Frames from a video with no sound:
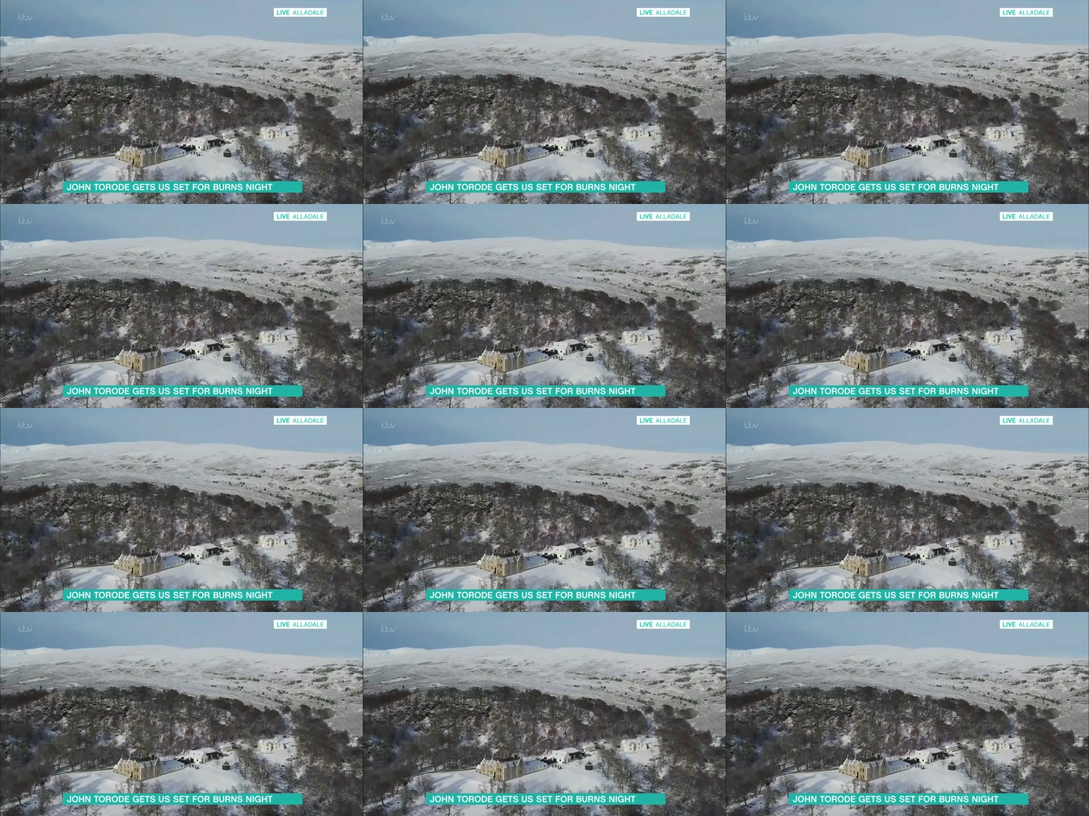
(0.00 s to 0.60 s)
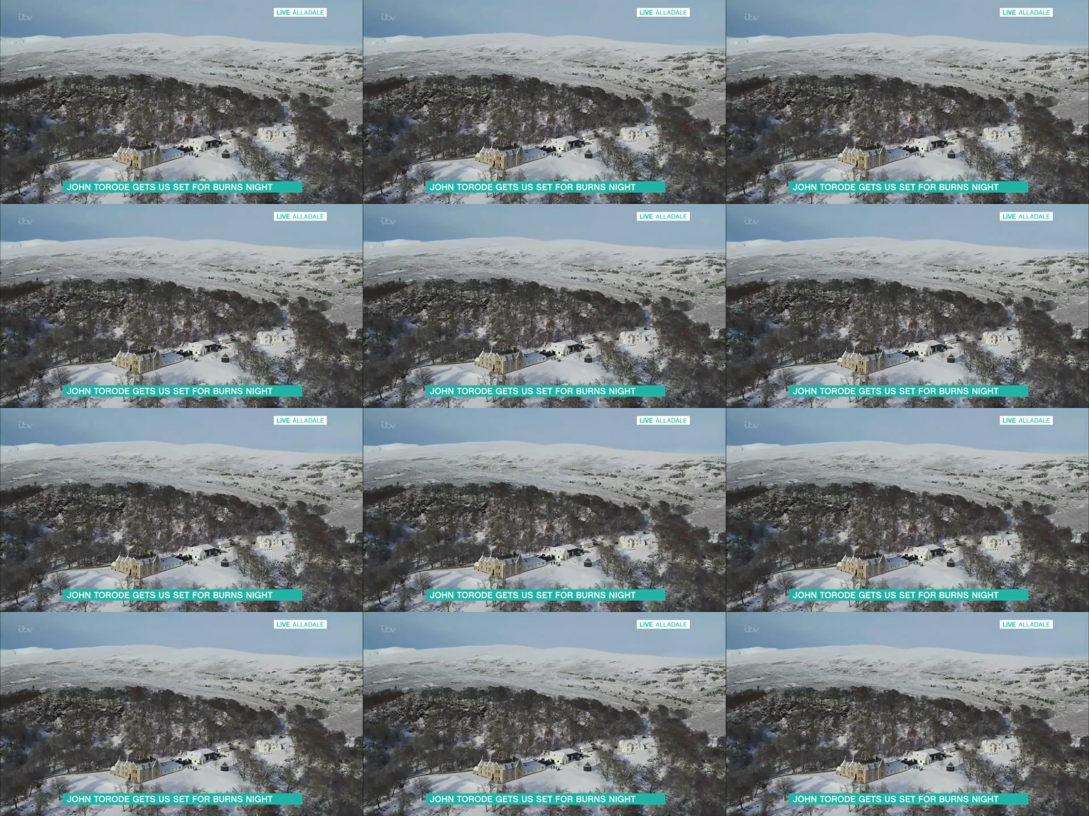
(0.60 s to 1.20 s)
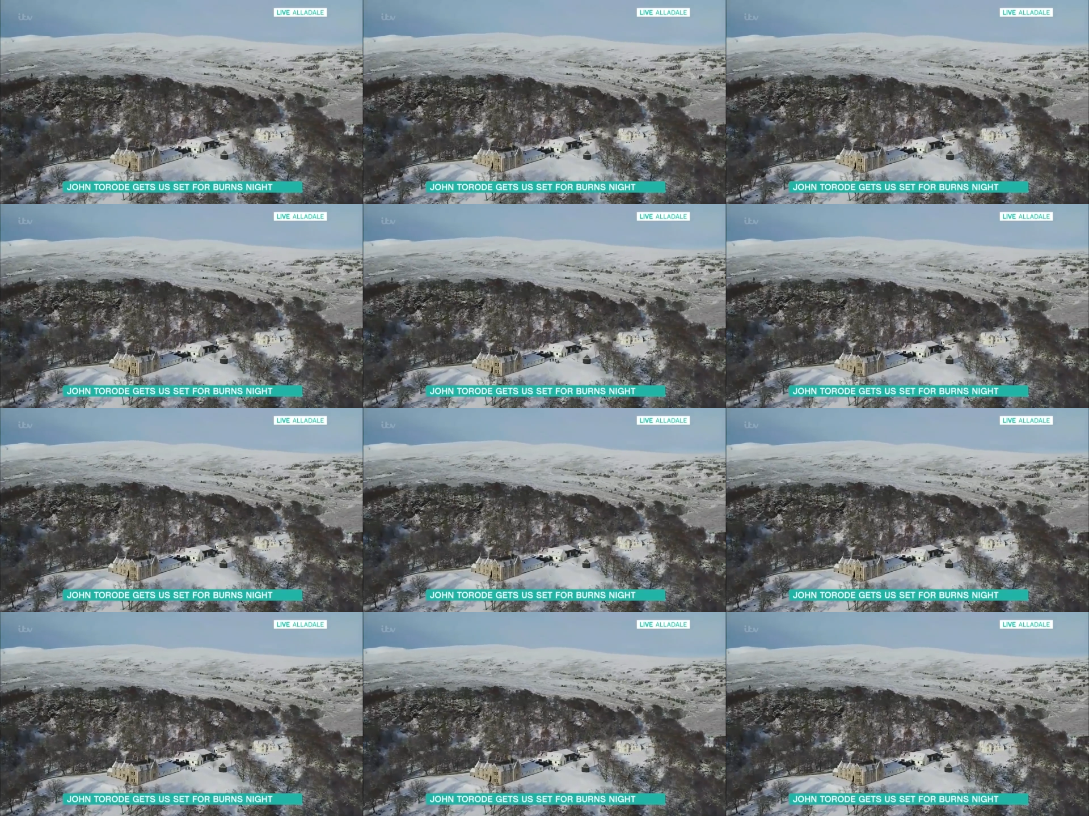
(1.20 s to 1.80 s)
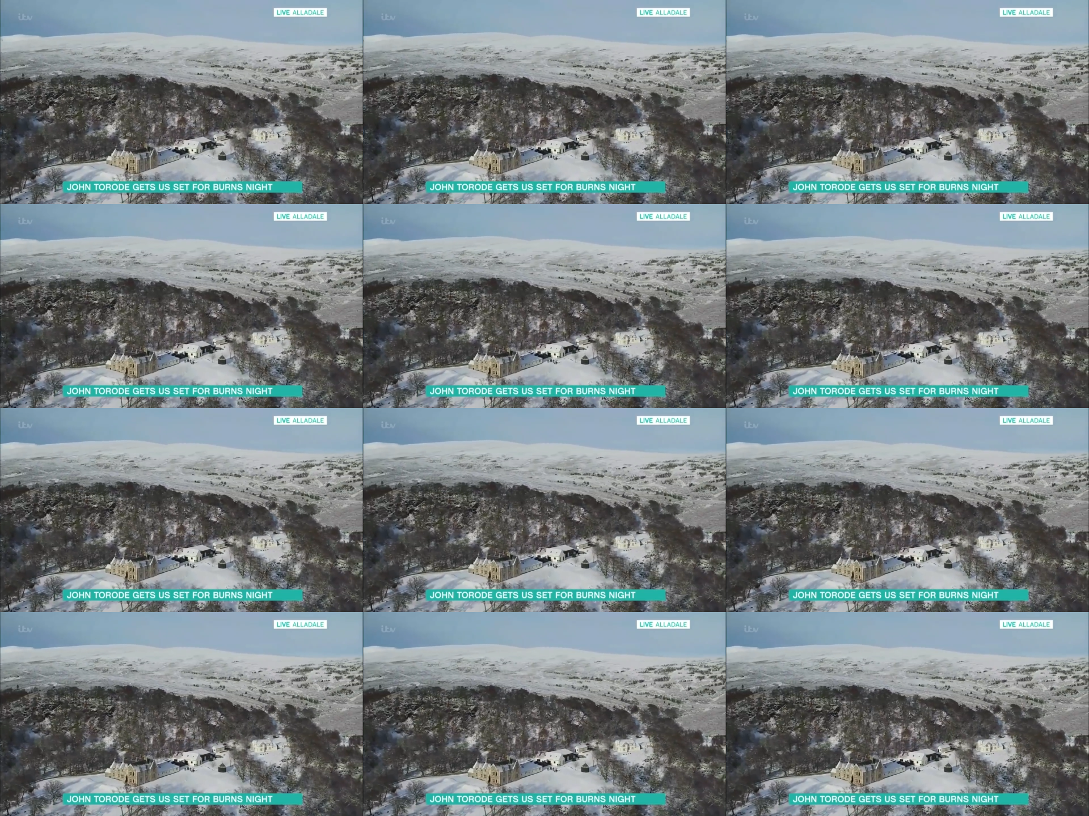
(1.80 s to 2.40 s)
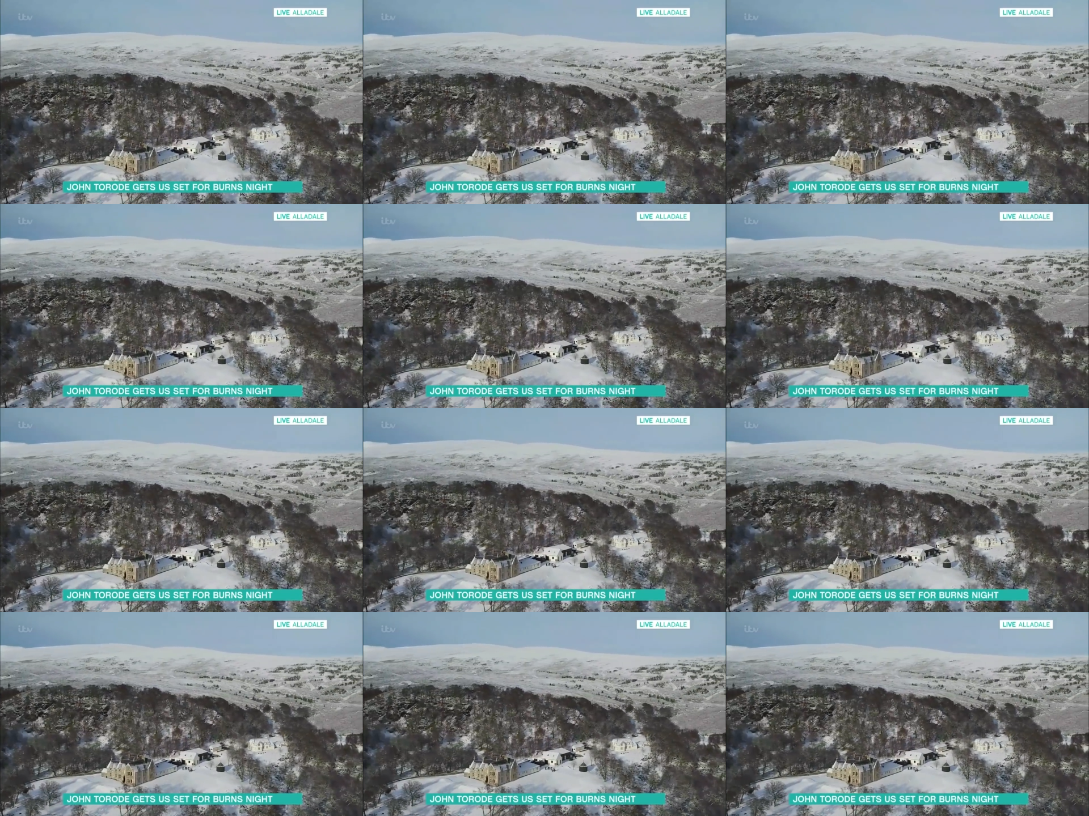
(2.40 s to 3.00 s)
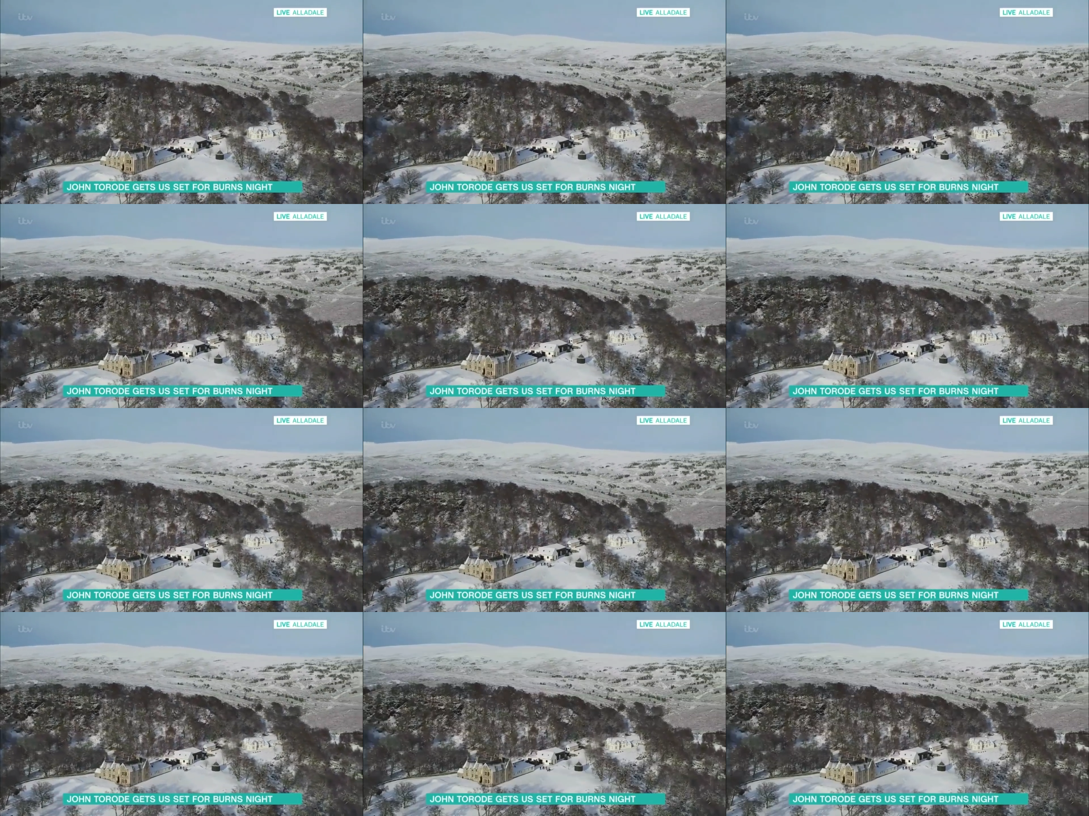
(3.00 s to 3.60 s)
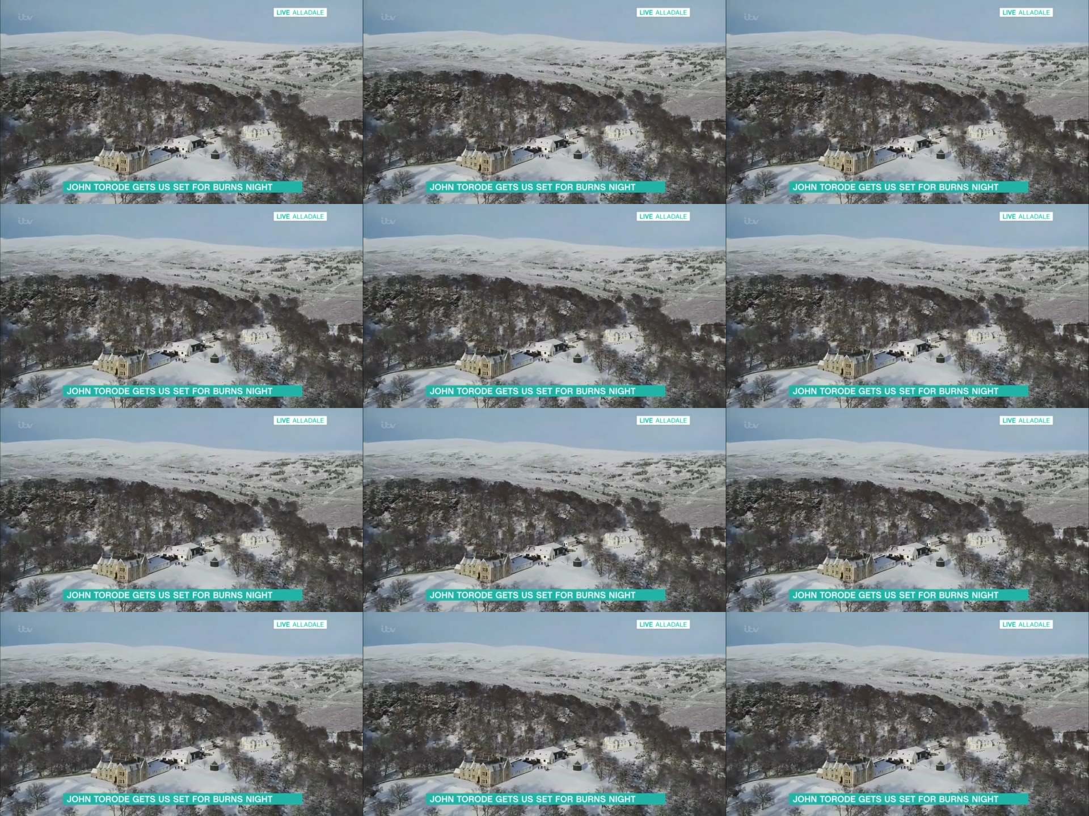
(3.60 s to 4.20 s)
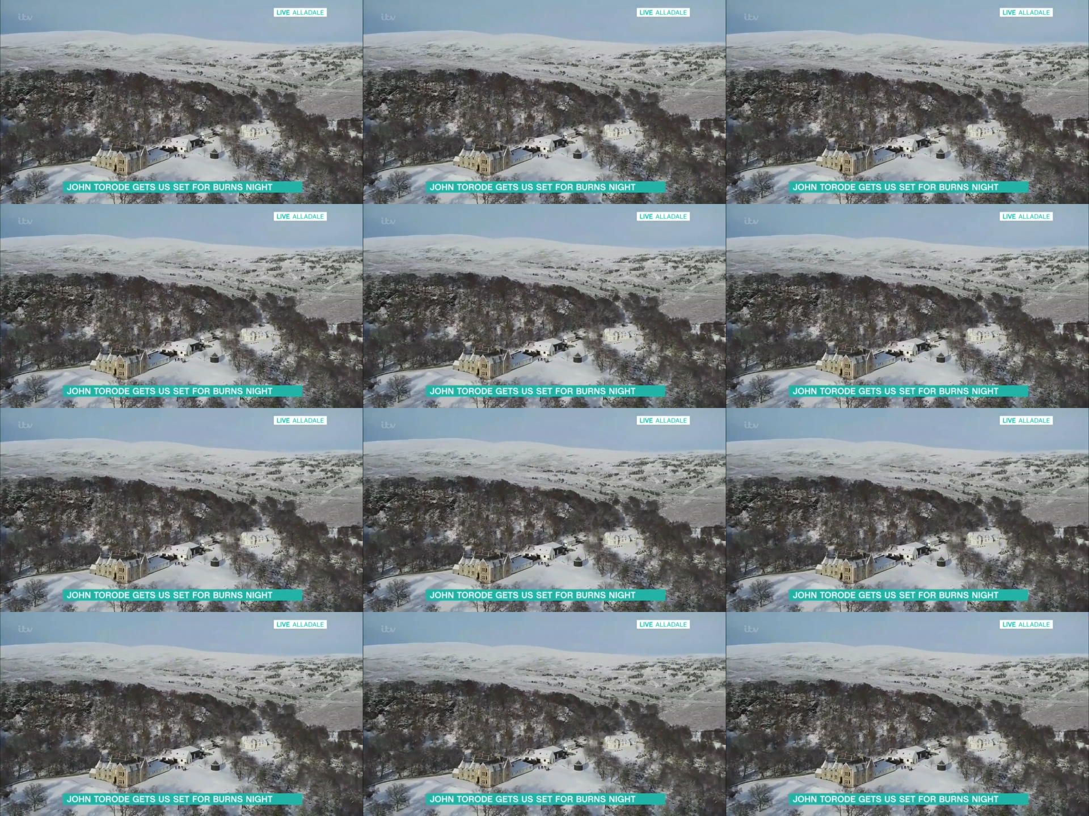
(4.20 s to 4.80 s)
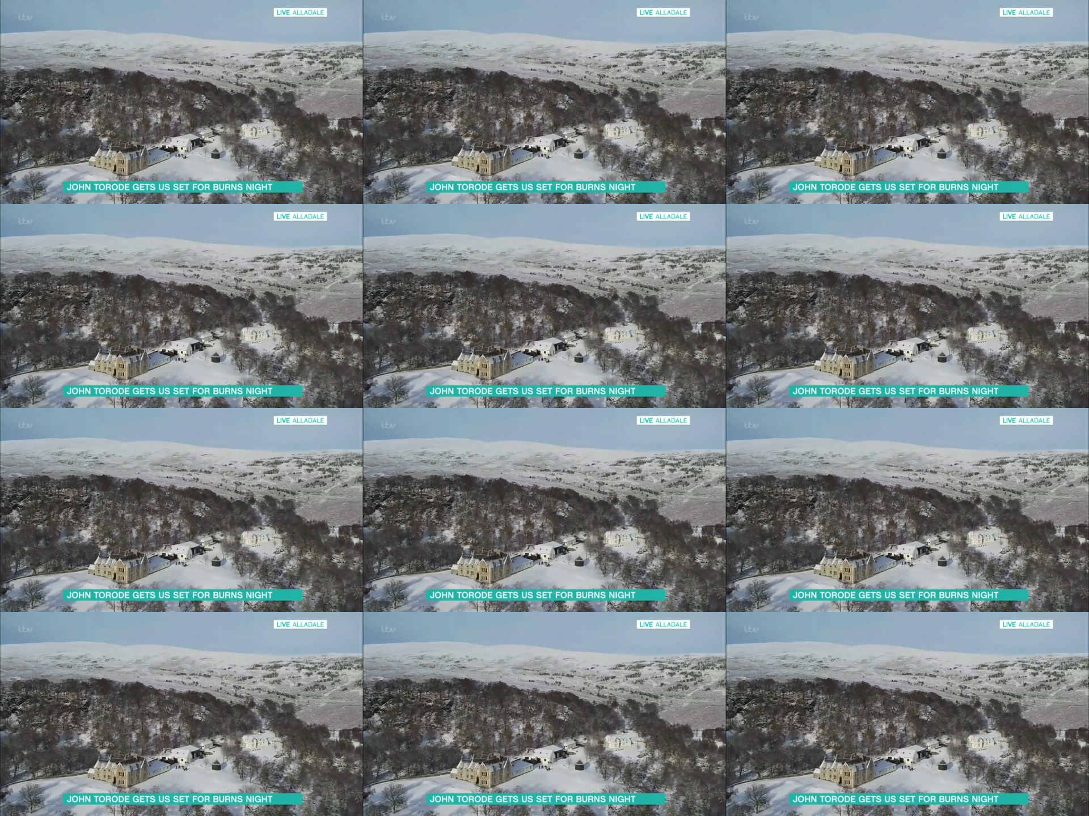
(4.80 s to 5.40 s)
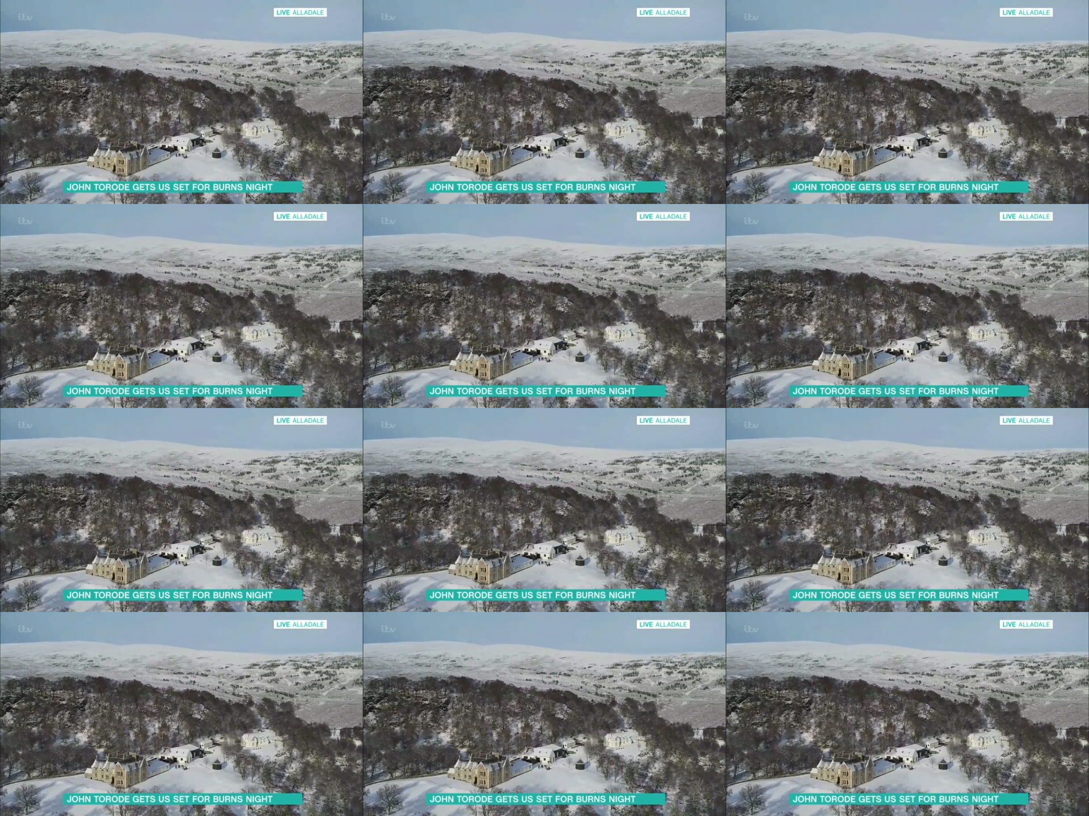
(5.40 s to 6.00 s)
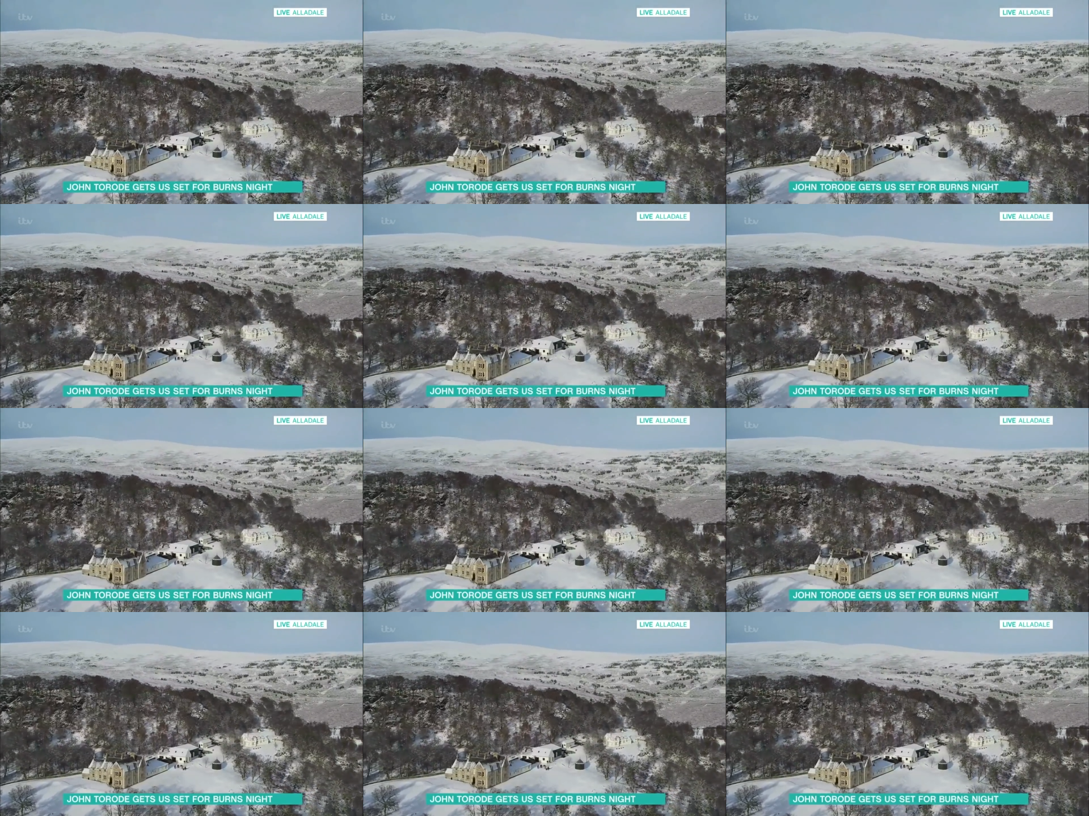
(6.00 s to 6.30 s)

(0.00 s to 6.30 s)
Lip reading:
(no speaker visible)